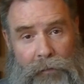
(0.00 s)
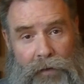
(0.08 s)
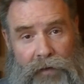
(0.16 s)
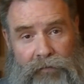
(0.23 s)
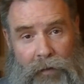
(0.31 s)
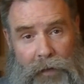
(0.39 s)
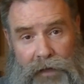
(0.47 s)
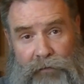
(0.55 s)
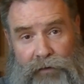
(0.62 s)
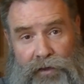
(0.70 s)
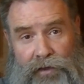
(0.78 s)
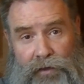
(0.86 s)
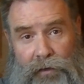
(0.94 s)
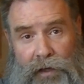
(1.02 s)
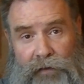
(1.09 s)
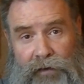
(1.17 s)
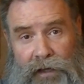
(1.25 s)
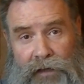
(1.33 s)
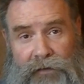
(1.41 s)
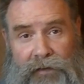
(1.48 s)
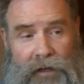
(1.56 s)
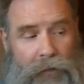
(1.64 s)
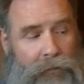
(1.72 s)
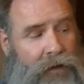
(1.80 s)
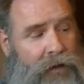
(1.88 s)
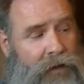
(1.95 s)
from Avery too. Avery has the
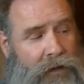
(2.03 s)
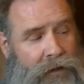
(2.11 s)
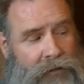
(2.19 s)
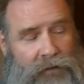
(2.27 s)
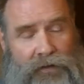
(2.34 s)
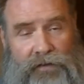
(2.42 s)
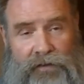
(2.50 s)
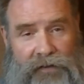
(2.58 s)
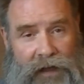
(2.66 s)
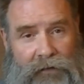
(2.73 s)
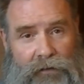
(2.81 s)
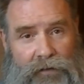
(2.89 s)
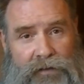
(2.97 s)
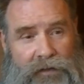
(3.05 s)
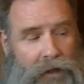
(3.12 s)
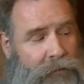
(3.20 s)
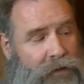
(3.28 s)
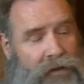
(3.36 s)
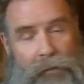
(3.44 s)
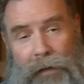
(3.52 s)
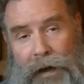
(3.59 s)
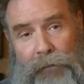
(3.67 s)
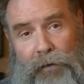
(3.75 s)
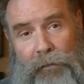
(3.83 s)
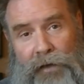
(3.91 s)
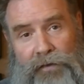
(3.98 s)
template, so you just download the template. You pop your
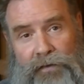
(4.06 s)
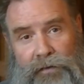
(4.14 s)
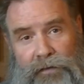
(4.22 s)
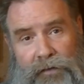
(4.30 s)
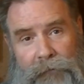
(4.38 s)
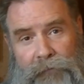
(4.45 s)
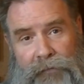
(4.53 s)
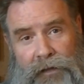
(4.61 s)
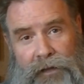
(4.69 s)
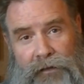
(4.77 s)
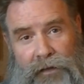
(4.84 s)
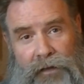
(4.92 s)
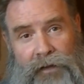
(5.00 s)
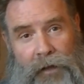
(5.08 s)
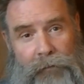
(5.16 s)
pictures into the template,